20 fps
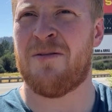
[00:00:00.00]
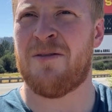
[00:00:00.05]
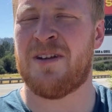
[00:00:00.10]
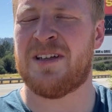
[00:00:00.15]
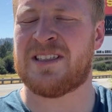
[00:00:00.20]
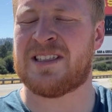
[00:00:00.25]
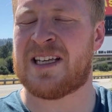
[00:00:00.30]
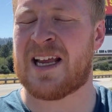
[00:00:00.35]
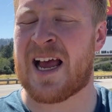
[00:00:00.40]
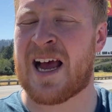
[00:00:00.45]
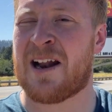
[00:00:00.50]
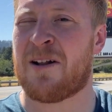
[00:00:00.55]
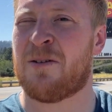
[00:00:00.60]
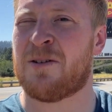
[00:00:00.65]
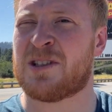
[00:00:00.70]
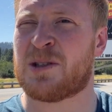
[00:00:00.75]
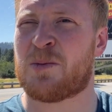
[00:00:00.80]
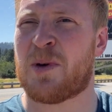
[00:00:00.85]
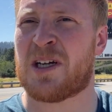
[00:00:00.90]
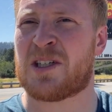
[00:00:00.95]
Seattle
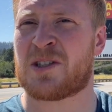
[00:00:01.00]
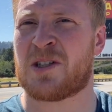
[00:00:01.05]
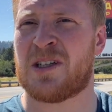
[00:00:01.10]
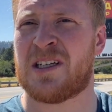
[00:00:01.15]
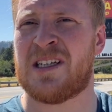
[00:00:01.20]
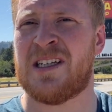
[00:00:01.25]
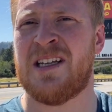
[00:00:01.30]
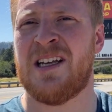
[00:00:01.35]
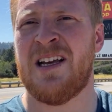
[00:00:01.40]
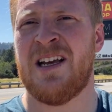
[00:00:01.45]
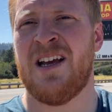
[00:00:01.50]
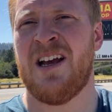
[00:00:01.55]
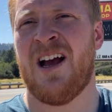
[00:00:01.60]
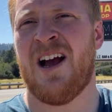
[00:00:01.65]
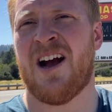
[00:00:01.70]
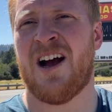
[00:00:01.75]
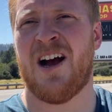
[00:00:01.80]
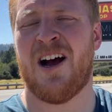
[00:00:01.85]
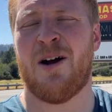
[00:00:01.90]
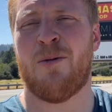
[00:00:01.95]
especially,
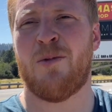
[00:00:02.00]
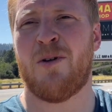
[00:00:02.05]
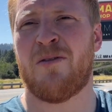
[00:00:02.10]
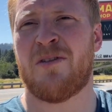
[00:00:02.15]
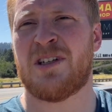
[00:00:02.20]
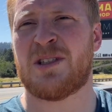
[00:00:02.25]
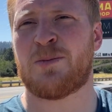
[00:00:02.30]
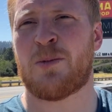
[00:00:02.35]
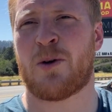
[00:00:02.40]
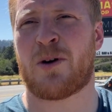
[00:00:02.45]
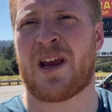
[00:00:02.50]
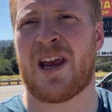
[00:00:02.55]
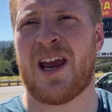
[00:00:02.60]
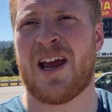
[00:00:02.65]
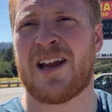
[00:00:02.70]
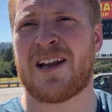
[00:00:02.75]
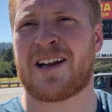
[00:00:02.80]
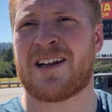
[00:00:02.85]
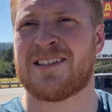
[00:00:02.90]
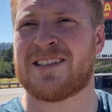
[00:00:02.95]
moving to
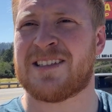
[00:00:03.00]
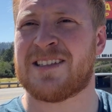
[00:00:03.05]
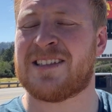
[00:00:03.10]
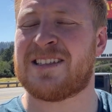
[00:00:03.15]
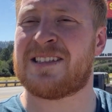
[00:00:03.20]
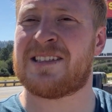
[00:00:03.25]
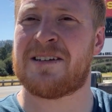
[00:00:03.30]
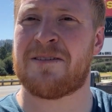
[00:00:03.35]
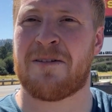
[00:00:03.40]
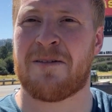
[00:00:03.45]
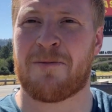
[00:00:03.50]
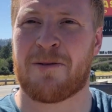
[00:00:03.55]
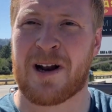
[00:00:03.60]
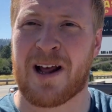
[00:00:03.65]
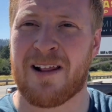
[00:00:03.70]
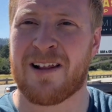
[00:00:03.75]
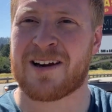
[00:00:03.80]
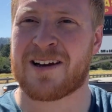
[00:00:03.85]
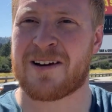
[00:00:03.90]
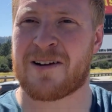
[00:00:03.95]
Spokane because it's what I
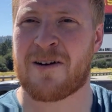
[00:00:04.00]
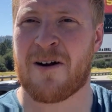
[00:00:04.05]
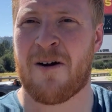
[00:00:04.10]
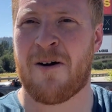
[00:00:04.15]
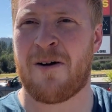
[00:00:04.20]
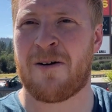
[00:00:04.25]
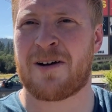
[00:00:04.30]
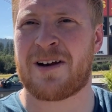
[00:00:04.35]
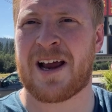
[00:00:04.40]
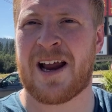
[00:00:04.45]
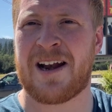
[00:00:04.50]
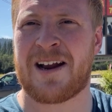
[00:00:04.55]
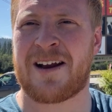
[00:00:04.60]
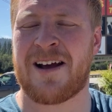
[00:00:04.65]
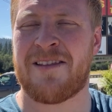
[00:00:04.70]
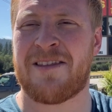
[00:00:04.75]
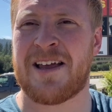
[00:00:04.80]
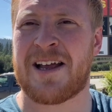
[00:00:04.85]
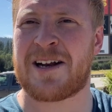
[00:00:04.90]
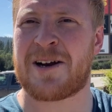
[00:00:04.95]
like to call kind of
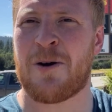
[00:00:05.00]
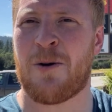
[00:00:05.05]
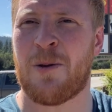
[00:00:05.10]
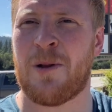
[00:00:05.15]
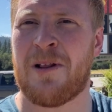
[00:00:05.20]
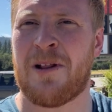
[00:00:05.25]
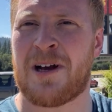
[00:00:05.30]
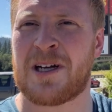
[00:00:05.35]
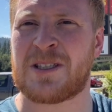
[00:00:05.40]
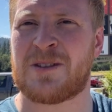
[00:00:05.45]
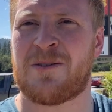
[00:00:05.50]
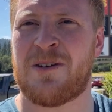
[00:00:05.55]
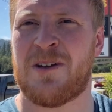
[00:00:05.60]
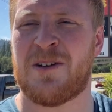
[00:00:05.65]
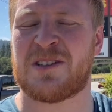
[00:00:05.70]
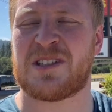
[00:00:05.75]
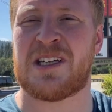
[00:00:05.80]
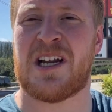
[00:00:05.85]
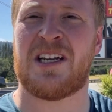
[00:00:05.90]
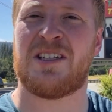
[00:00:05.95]
got that Goldilocks feel.
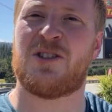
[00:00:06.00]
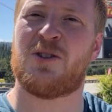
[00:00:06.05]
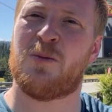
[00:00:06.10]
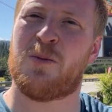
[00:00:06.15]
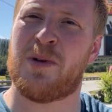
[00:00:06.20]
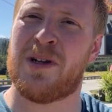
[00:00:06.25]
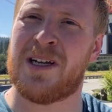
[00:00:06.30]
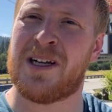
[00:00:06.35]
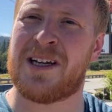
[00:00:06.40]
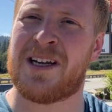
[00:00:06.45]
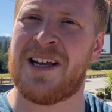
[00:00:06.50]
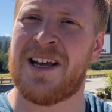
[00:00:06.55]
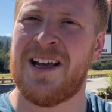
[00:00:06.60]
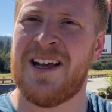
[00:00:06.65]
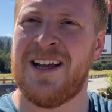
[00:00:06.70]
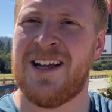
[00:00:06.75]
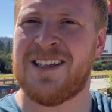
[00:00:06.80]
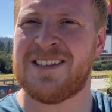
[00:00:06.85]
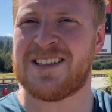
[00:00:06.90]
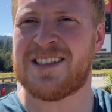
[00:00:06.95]
It's not too big,
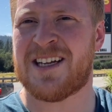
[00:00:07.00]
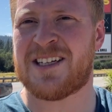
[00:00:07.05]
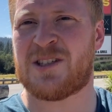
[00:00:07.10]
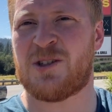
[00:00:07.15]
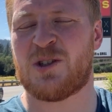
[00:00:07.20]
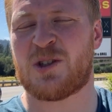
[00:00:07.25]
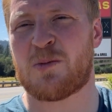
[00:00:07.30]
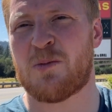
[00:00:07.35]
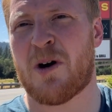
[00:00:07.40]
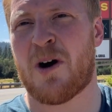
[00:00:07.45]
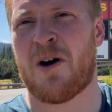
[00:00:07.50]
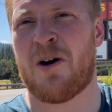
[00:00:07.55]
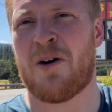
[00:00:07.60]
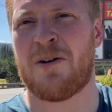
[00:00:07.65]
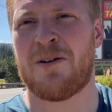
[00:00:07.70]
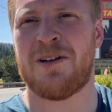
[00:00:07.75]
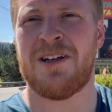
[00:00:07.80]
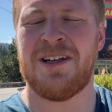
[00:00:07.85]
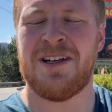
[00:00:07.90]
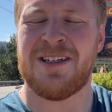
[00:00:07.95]
it's not too small,
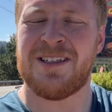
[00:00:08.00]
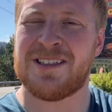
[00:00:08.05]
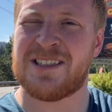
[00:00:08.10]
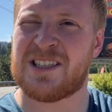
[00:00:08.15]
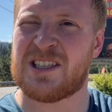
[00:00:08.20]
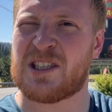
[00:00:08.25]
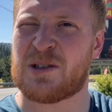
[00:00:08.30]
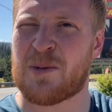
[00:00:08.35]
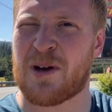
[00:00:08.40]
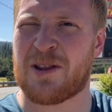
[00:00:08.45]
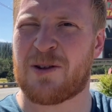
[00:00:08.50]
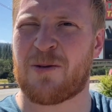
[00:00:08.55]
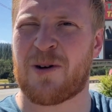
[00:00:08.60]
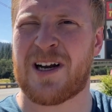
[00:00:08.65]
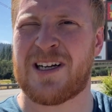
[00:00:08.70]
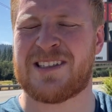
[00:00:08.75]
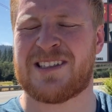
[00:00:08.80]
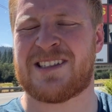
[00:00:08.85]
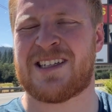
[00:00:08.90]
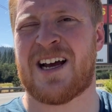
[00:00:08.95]
it's just about the
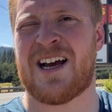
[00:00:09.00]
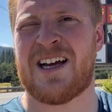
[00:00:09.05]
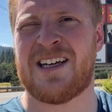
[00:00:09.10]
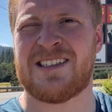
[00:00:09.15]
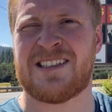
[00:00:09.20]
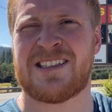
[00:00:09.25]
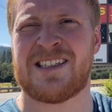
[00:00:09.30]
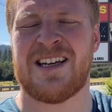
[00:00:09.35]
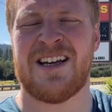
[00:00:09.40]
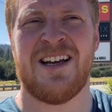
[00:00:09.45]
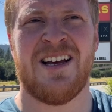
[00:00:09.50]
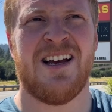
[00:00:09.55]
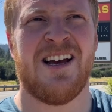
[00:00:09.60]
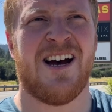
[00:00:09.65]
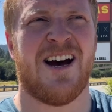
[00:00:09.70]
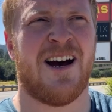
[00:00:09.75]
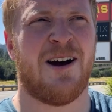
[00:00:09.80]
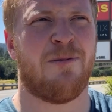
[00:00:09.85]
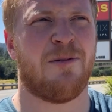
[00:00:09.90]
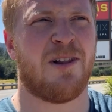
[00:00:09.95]
right size.
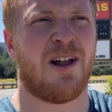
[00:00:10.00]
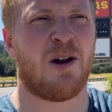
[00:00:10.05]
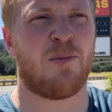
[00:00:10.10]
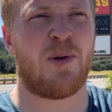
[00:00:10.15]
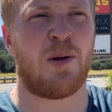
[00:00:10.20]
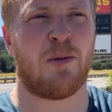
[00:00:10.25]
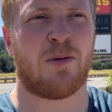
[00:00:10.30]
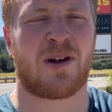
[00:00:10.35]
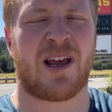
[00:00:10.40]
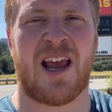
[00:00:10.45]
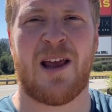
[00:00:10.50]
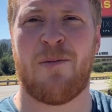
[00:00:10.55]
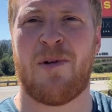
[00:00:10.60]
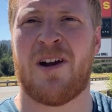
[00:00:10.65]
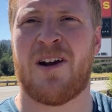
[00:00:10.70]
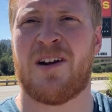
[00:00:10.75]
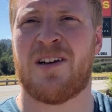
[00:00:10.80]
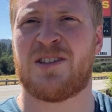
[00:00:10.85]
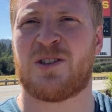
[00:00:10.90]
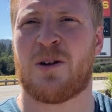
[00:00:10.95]
A lot of people came
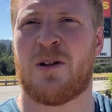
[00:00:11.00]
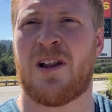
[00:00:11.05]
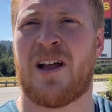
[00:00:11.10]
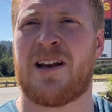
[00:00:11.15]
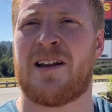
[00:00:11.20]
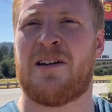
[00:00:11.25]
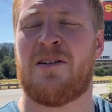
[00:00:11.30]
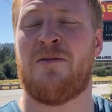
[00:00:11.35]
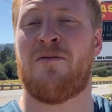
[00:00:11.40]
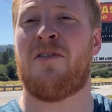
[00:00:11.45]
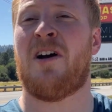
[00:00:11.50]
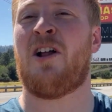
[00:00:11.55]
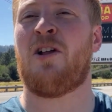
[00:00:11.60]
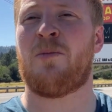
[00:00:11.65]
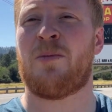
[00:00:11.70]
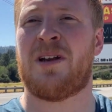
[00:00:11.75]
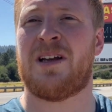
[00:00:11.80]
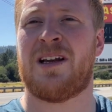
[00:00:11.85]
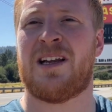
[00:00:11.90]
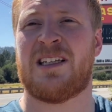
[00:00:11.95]
here, and so a lot of
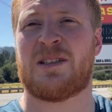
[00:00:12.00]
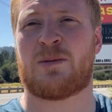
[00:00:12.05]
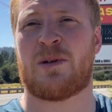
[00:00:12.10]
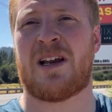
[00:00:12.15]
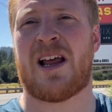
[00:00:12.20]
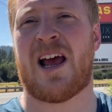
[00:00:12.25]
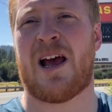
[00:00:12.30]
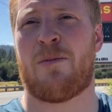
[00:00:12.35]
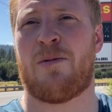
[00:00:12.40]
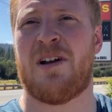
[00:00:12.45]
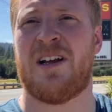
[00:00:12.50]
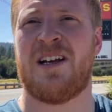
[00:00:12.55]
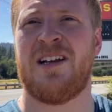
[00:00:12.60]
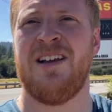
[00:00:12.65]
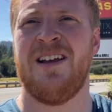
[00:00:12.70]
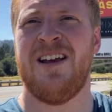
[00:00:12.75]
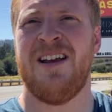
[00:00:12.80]
development has been happening,